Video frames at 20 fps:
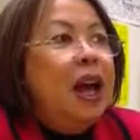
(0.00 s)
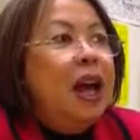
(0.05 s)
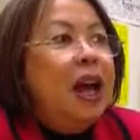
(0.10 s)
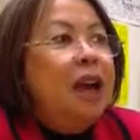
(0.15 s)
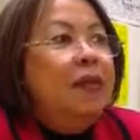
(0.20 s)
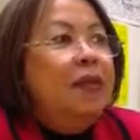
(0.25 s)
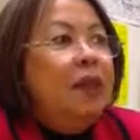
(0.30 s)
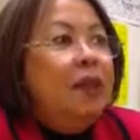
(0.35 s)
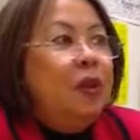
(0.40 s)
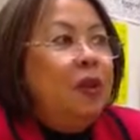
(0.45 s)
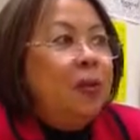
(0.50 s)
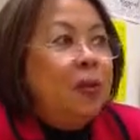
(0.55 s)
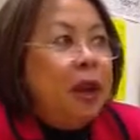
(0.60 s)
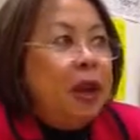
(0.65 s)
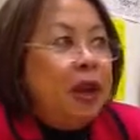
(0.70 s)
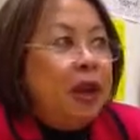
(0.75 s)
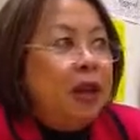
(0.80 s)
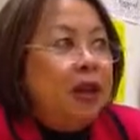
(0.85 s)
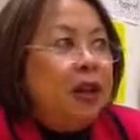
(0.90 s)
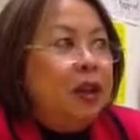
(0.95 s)
Even though
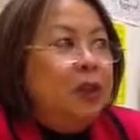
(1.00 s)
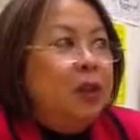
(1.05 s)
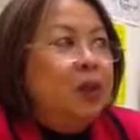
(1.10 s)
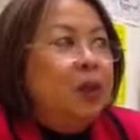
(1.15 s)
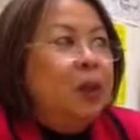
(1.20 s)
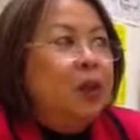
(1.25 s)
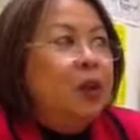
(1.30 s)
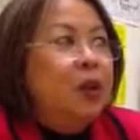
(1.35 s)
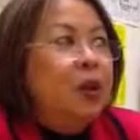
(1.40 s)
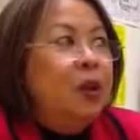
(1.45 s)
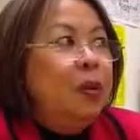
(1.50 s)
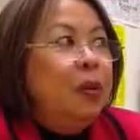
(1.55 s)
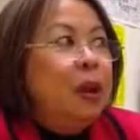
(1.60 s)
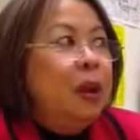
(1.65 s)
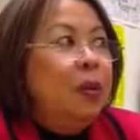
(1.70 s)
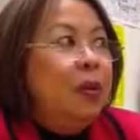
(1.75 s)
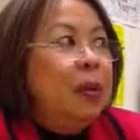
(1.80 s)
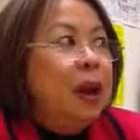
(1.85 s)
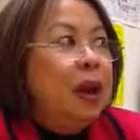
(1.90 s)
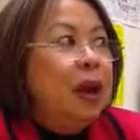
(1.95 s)
my English was good,
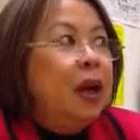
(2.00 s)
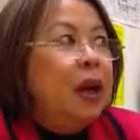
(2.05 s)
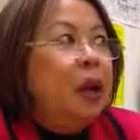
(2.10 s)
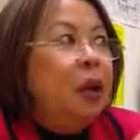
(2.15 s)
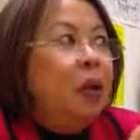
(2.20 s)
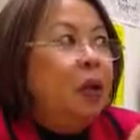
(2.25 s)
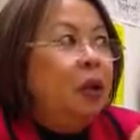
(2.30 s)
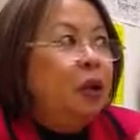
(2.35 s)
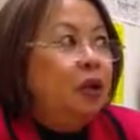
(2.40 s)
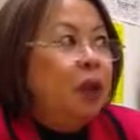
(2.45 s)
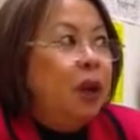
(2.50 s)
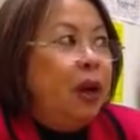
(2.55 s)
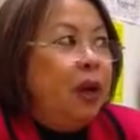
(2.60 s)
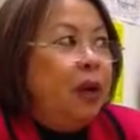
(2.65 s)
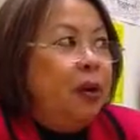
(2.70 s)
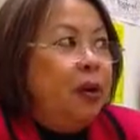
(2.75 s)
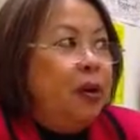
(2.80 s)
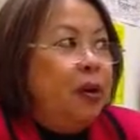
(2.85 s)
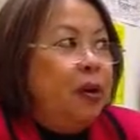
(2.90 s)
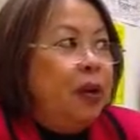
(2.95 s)
but my cultural
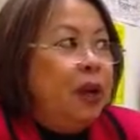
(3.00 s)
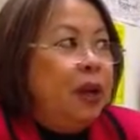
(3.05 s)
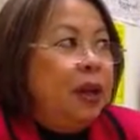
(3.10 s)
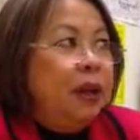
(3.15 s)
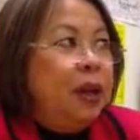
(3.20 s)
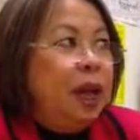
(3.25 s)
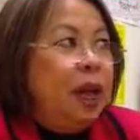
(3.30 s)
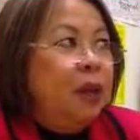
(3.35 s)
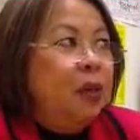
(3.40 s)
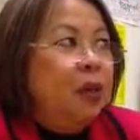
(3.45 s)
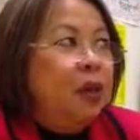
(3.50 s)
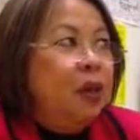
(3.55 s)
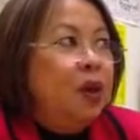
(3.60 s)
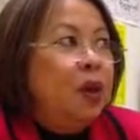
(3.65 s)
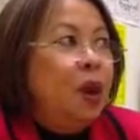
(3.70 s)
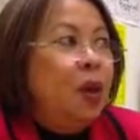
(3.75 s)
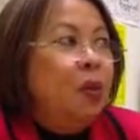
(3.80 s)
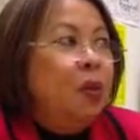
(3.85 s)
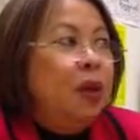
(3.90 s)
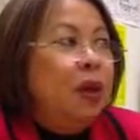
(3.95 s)
experience, I was
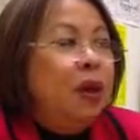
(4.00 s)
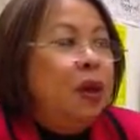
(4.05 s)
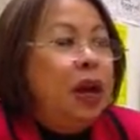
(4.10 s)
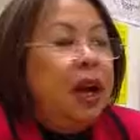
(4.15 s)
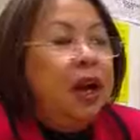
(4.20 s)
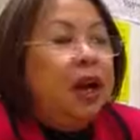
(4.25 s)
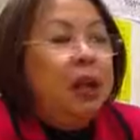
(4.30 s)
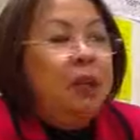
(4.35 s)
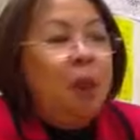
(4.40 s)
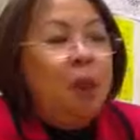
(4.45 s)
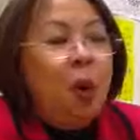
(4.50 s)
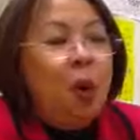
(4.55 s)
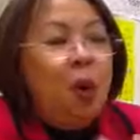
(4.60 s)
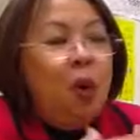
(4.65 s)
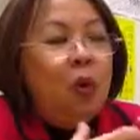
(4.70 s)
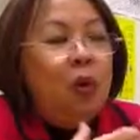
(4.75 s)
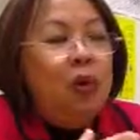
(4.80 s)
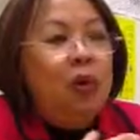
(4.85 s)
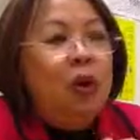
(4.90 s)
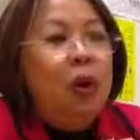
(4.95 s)
not really
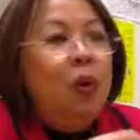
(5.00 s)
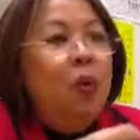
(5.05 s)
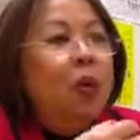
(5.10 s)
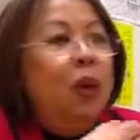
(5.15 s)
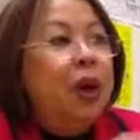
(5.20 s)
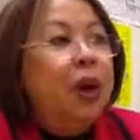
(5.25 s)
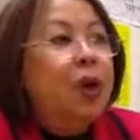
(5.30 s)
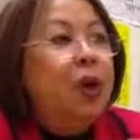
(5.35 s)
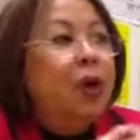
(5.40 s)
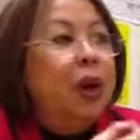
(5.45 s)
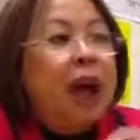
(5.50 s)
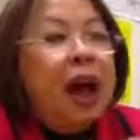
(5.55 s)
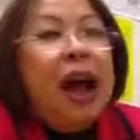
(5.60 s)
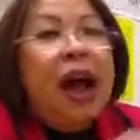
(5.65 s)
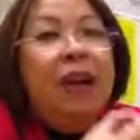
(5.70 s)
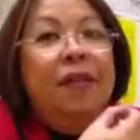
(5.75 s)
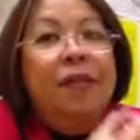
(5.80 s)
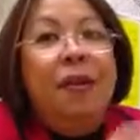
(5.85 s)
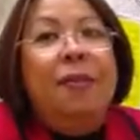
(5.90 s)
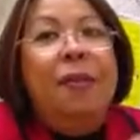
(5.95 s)
exposed to the real
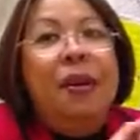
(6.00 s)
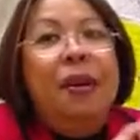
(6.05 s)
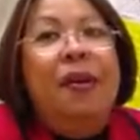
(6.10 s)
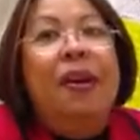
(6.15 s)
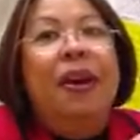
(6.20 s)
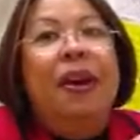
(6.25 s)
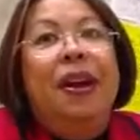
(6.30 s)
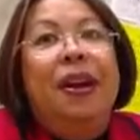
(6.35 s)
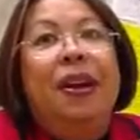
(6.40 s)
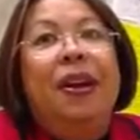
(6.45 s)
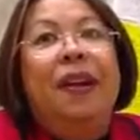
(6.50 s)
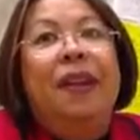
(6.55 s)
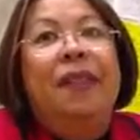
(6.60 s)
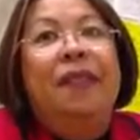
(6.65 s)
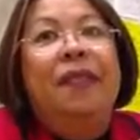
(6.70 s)
life America.